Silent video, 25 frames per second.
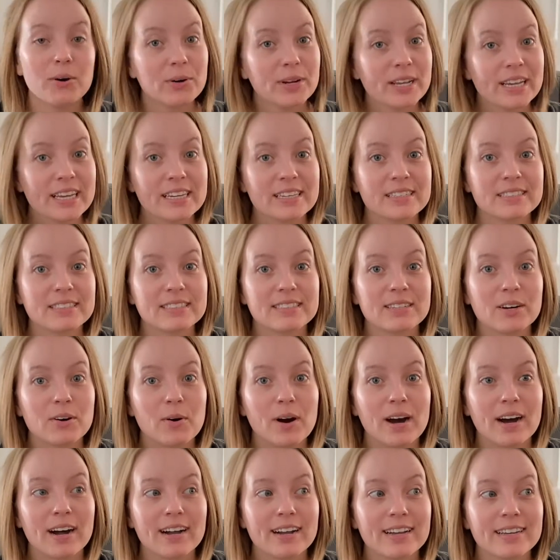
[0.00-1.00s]
Okay, so
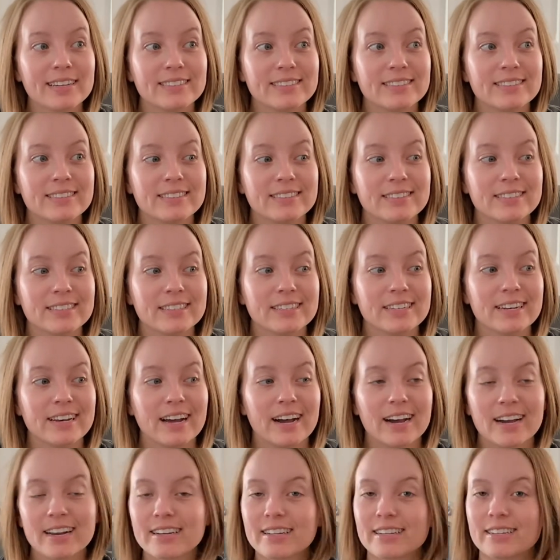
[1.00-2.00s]
I did
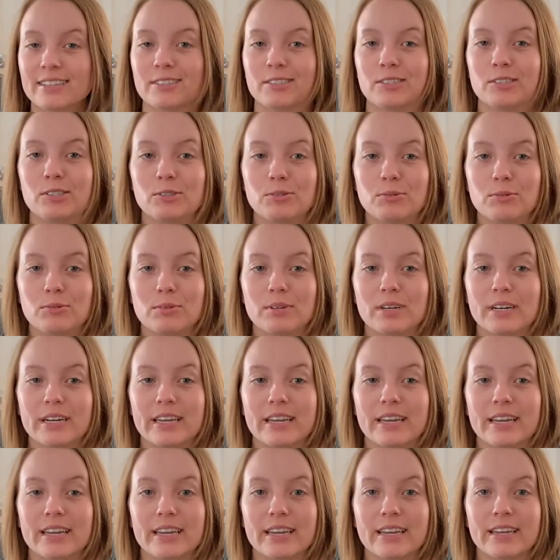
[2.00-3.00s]
not get to do
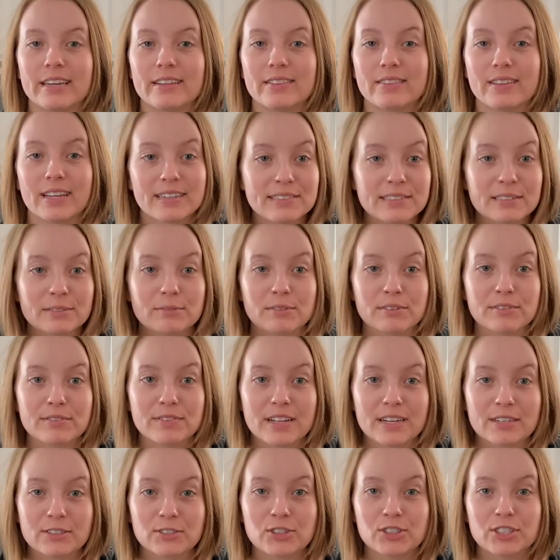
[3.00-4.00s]
a lesson
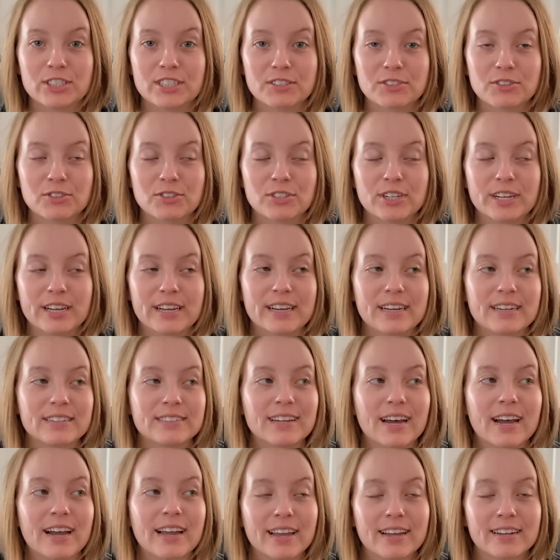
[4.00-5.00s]
reflection yesterday because
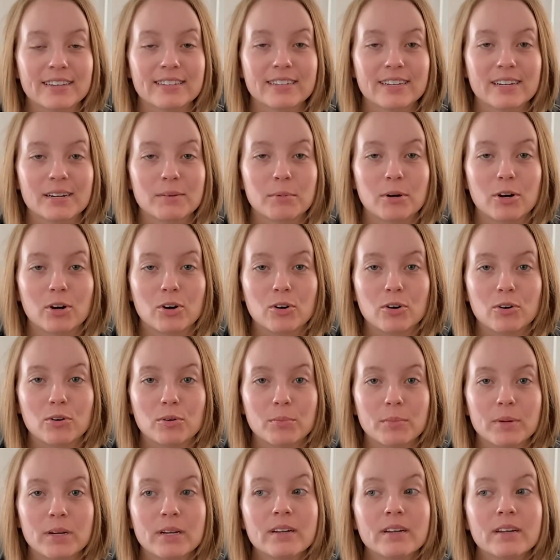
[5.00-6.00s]
I had to come
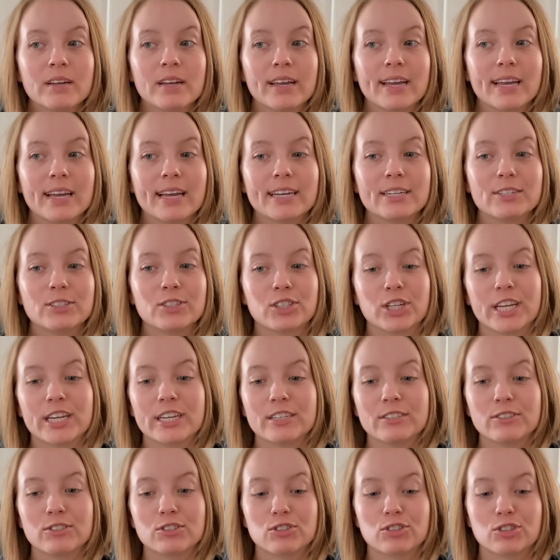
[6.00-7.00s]
home and
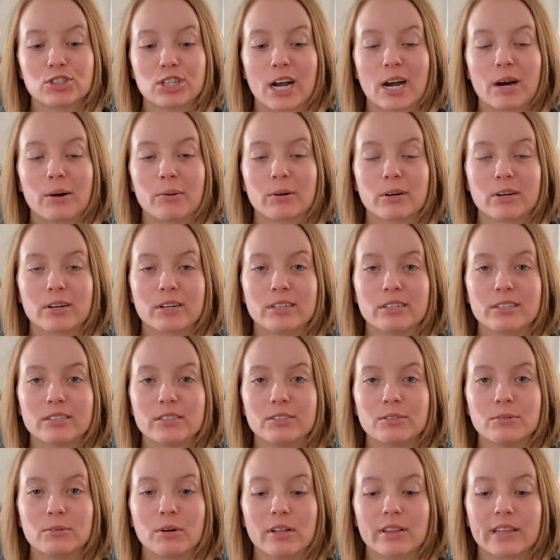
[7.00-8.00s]
change and shower and
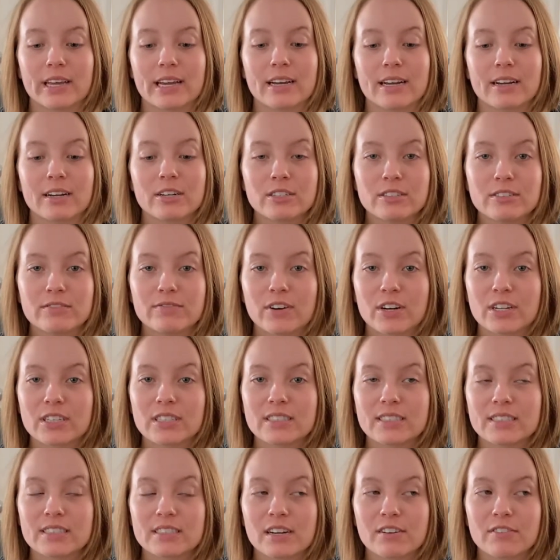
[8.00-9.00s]
do all that good fun
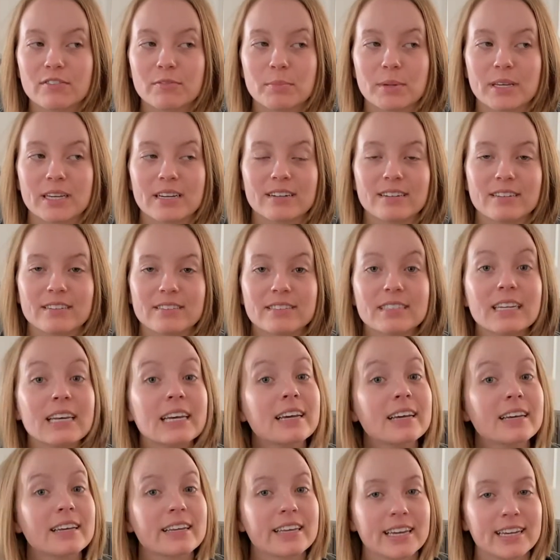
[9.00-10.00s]
stuff because
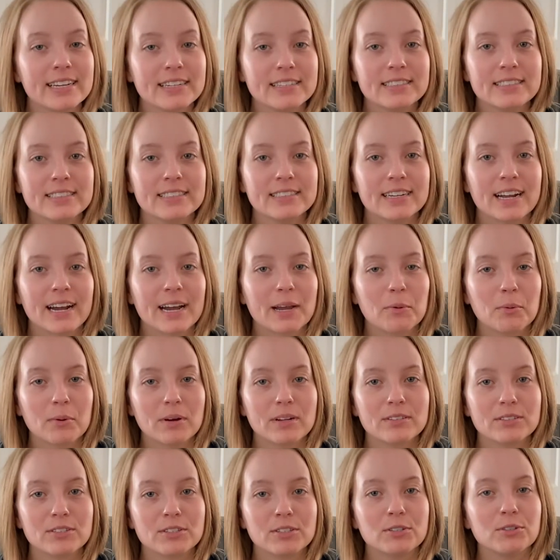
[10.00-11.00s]
Casey and I
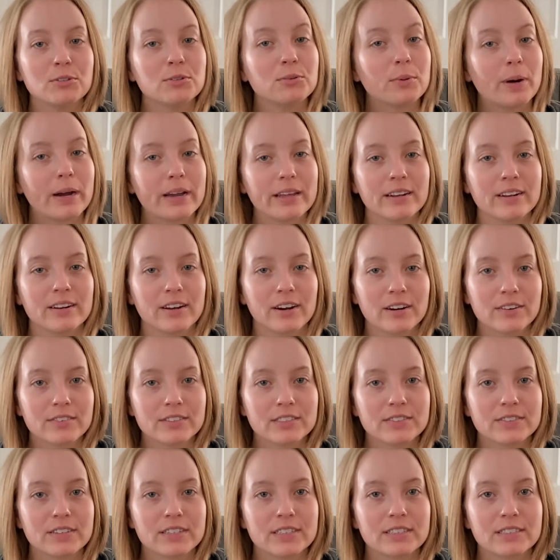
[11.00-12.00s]
went to Wine and
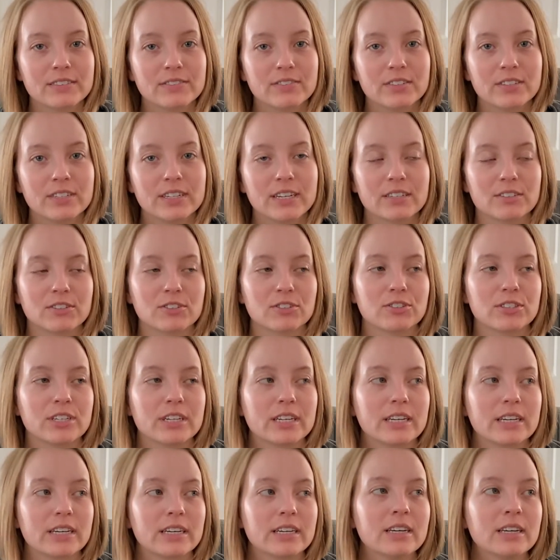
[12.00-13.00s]
Harvest Festival
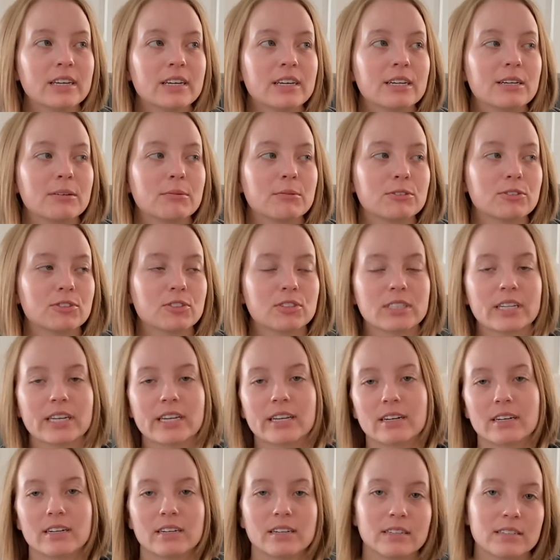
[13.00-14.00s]
yesterday, which is like
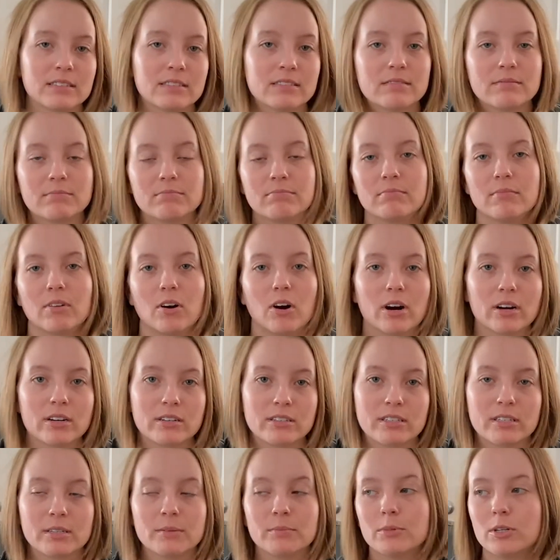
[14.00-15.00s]
a
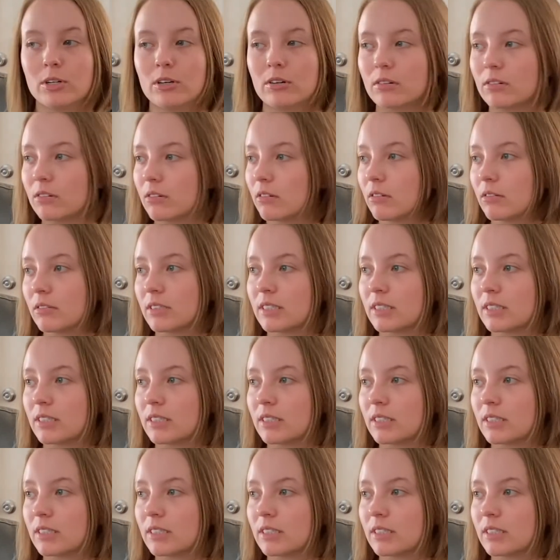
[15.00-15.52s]
autumnal